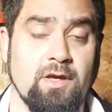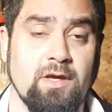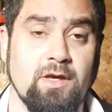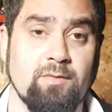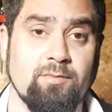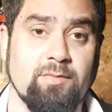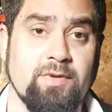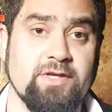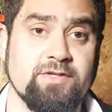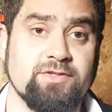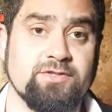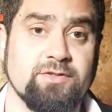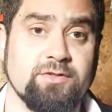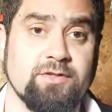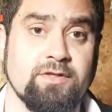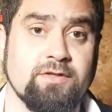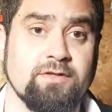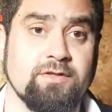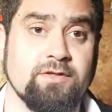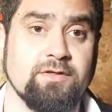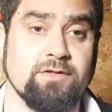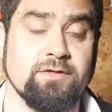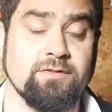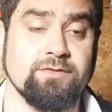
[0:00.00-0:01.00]
Make sure
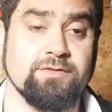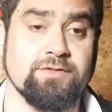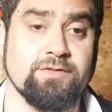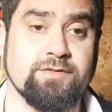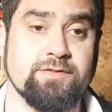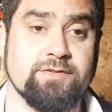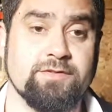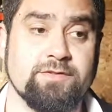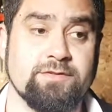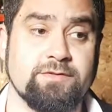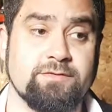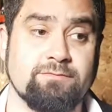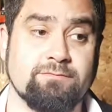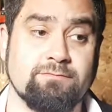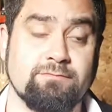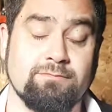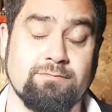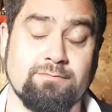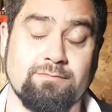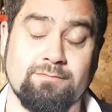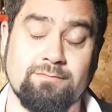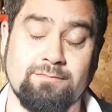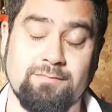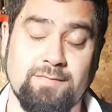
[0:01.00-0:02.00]
that there's
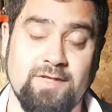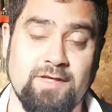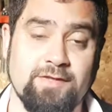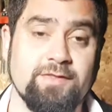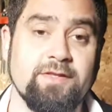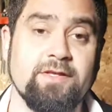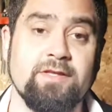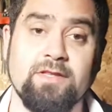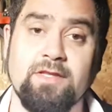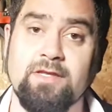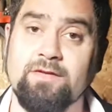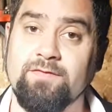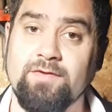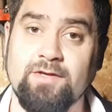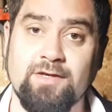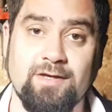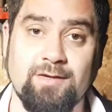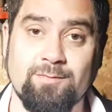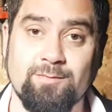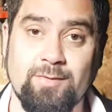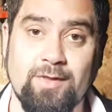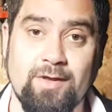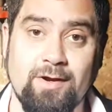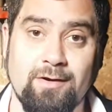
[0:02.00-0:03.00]
nothing living
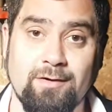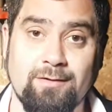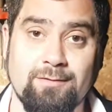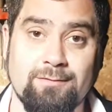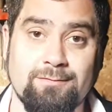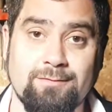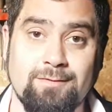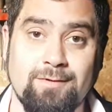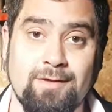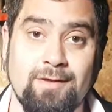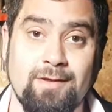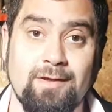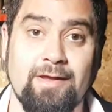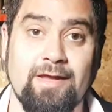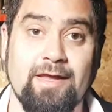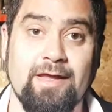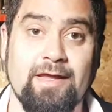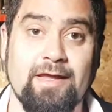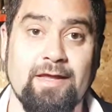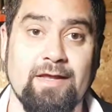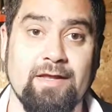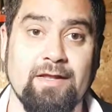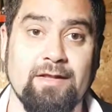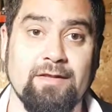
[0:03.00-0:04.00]
up there
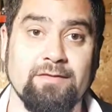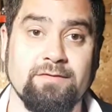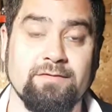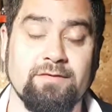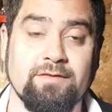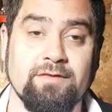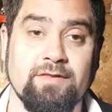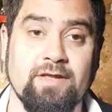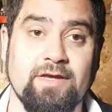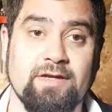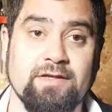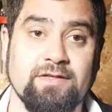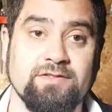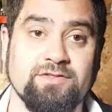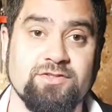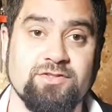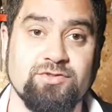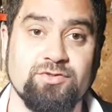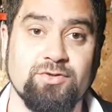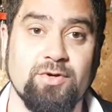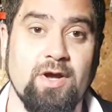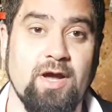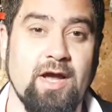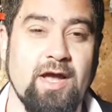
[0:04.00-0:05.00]
and that it's
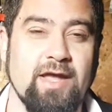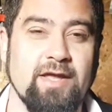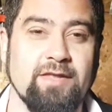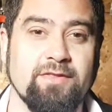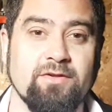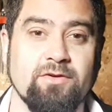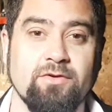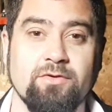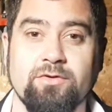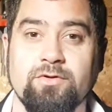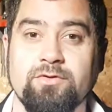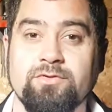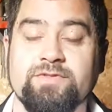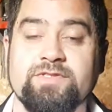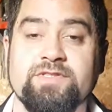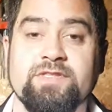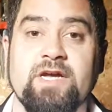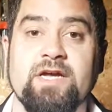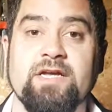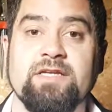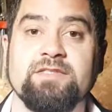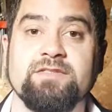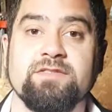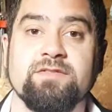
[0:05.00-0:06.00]
dry and there are no
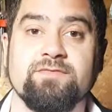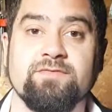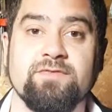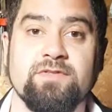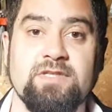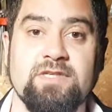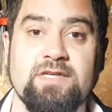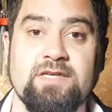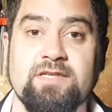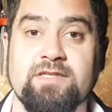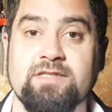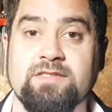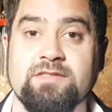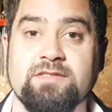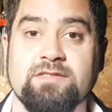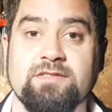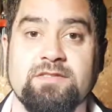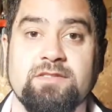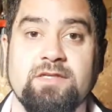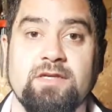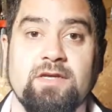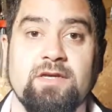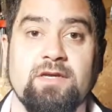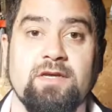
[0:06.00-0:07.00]
signs of
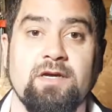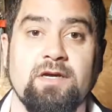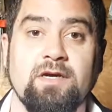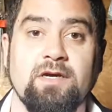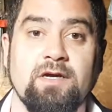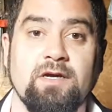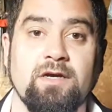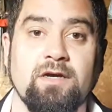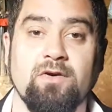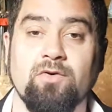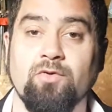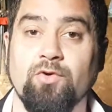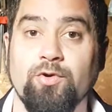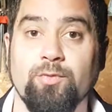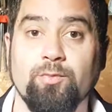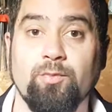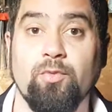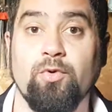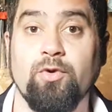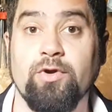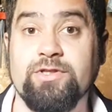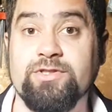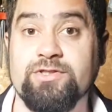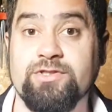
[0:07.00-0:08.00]
leaks or
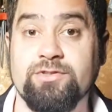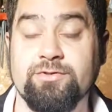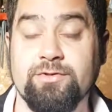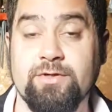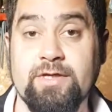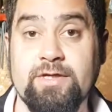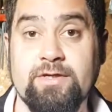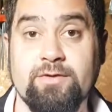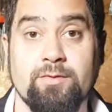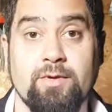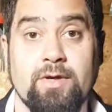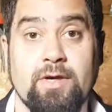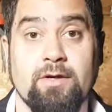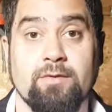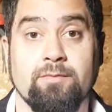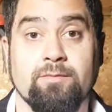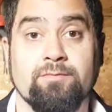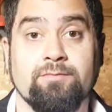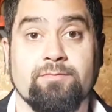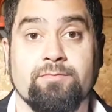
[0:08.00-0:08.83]
moisture anywhere.